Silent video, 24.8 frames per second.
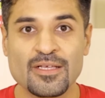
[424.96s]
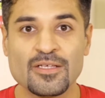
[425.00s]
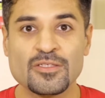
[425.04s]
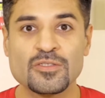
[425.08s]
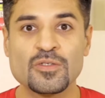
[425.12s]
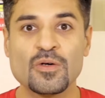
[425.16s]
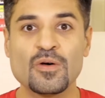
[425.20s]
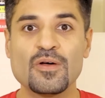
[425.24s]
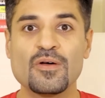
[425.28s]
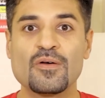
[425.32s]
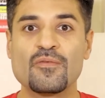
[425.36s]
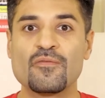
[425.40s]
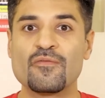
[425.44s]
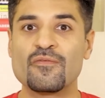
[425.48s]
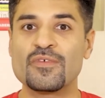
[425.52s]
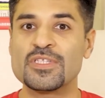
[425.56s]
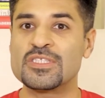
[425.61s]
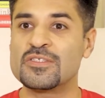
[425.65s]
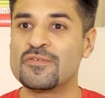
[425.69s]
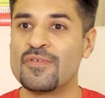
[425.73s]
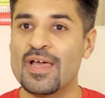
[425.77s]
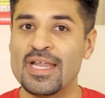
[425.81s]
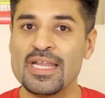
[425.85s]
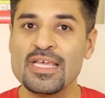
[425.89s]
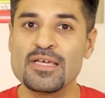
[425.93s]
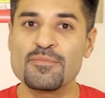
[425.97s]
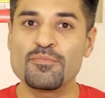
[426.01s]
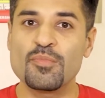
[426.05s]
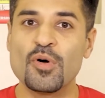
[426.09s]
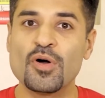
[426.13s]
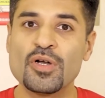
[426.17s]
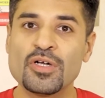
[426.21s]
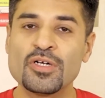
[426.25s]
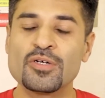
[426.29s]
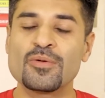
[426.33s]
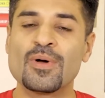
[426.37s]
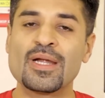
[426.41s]
So it's very
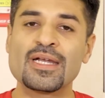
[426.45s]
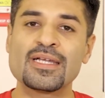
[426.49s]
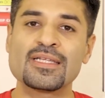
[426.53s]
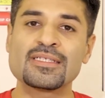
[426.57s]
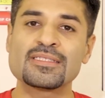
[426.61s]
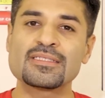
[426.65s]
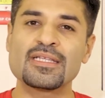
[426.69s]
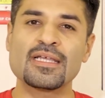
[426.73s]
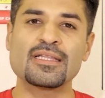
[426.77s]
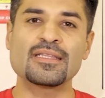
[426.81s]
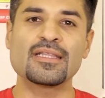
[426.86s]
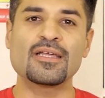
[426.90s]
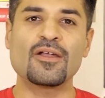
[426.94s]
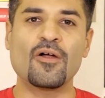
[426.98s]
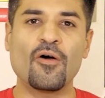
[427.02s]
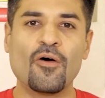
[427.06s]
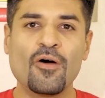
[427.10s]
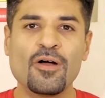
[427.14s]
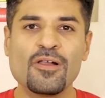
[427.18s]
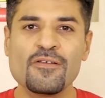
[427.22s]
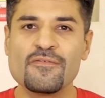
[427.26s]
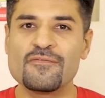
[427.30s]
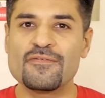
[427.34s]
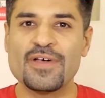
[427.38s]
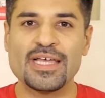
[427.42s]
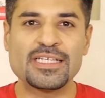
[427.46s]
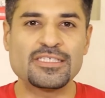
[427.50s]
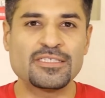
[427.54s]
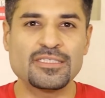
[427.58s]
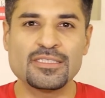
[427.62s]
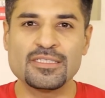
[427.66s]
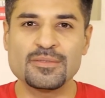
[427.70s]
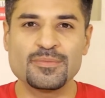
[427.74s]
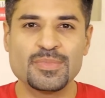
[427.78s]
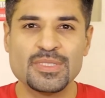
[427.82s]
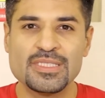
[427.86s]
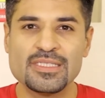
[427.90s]
important to understand that all
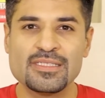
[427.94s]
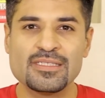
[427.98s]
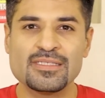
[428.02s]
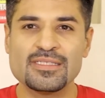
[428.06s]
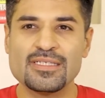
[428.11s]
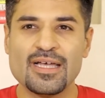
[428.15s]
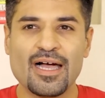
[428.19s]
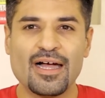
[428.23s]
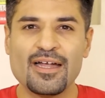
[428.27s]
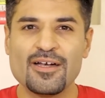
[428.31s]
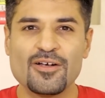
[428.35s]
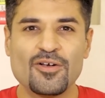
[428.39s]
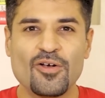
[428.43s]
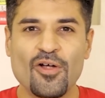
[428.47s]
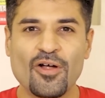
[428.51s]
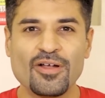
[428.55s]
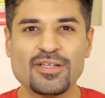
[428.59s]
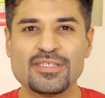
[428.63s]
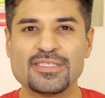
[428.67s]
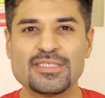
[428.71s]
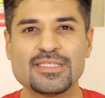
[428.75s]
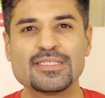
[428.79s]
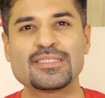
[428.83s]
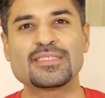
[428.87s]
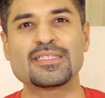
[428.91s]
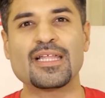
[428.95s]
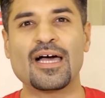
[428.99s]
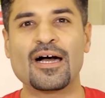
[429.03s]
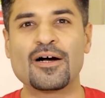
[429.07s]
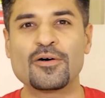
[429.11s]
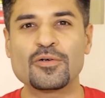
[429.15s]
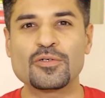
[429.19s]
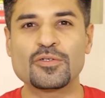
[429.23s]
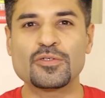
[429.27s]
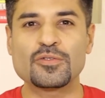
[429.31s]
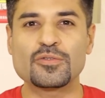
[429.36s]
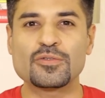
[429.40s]
vegetables are not just
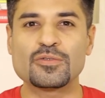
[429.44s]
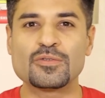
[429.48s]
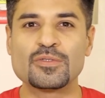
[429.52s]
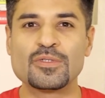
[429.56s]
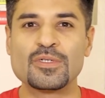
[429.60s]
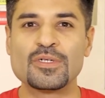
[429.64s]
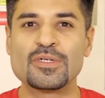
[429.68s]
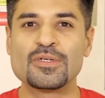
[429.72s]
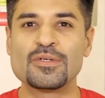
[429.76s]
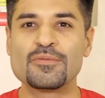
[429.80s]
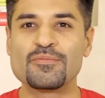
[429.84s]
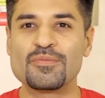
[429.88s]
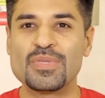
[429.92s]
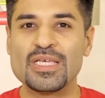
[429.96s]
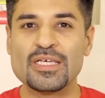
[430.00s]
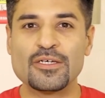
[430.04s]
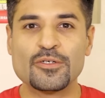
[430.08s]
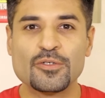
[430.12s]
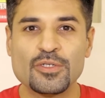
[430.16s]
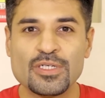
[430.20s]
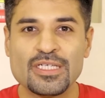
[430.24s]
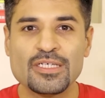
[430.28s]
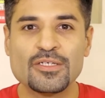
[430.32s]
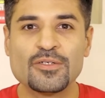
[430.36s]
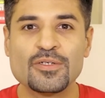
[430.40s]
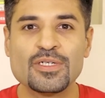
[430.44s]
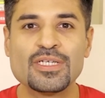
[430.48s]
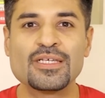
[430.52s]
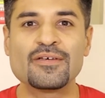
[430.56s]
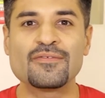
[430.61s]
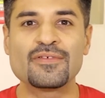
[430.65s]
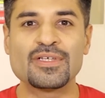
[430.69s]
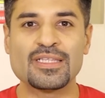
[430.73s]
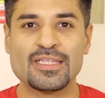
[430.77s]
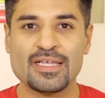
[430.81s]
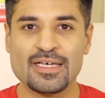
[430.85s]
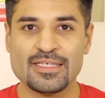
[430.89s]
out to be goody
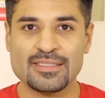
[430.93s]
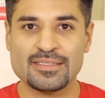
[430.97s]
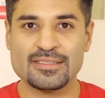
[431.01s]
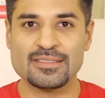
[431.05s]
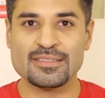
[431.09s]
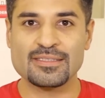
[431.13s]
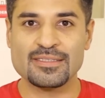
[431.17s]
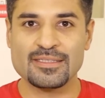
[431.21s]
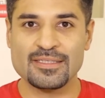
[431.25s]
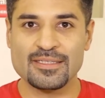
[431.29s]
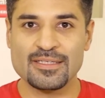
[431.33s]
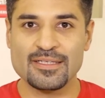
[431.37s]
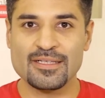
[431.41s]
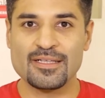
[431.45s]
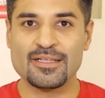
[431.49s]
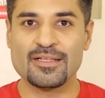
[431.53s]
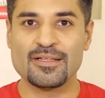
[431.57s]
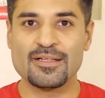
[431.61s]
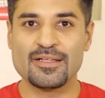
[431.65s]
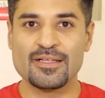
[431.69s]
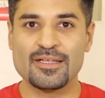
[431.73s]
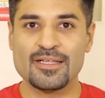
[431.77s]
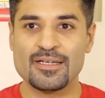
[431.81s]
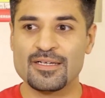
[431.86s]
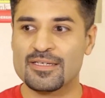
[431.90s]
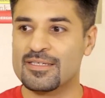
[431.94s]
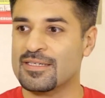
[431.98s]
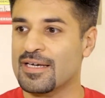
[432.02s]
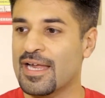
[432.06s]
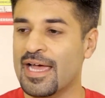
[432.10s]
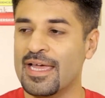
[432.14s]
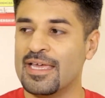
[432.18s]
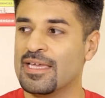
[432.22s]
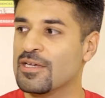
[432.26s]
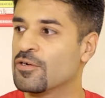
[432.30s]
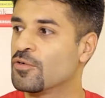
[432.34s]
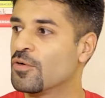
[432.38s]
with us.
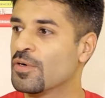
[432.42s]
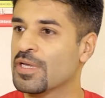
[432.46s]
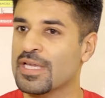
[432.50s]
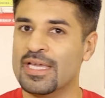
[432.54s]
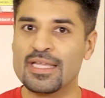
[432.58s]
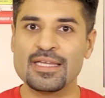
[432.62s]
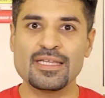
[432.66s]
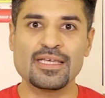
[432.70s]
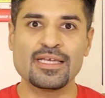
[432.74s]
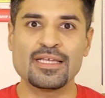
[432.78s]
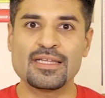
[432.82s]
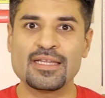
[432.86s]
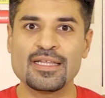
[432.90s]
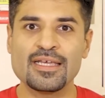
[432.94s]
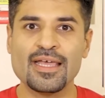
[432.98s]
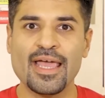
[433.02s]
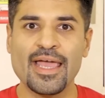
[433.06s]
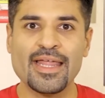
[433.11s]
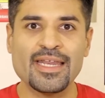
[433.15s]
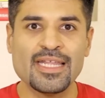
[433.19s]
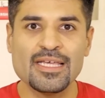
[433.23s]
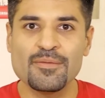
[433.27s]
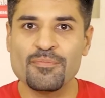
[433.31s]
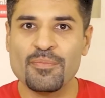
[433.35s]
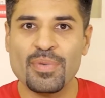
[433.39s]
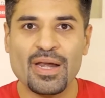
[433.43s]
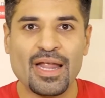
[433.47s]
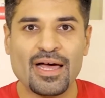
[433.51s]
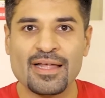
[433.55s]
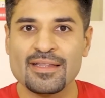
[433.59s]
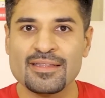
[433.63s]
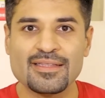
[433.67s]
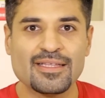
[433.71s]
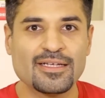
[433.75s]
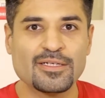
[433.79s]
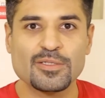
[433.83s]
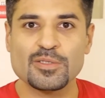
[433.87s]
Try going and eating any
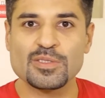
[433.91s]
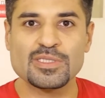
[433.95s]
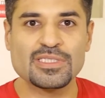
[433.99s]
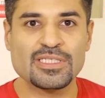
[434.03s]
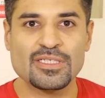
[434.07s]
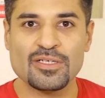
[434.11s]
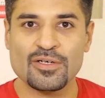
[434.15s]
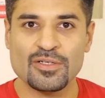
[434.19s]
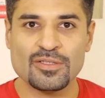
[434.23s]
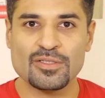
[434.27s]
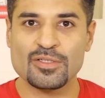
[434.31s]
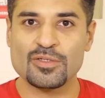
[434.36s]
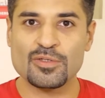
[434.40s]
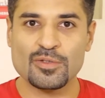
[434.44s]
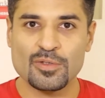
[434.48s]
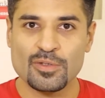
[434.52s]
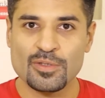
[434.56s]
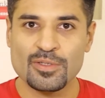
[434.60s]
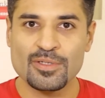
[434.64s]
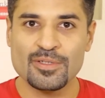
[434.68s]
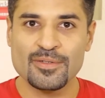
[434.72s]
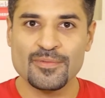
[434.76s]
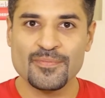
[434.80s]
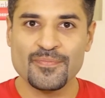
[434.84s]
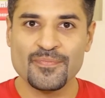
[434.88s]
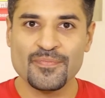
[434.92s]
plant that you see on the road